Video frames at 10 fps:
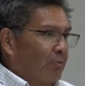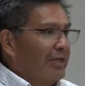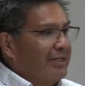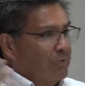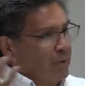
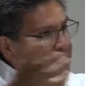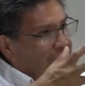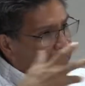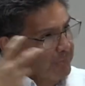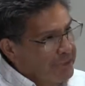one of the, one
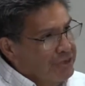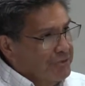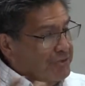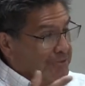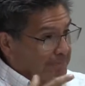of the
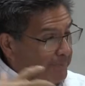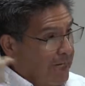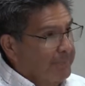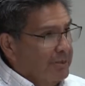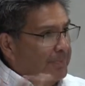preachers,
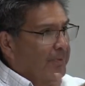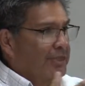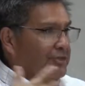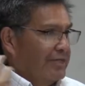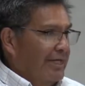popular
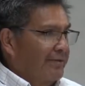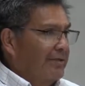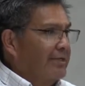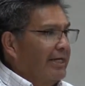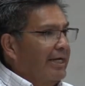preachers out
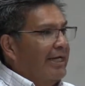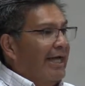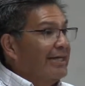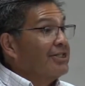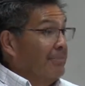there today,
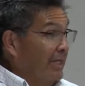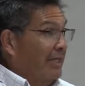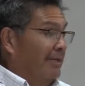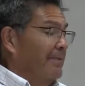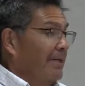asked me.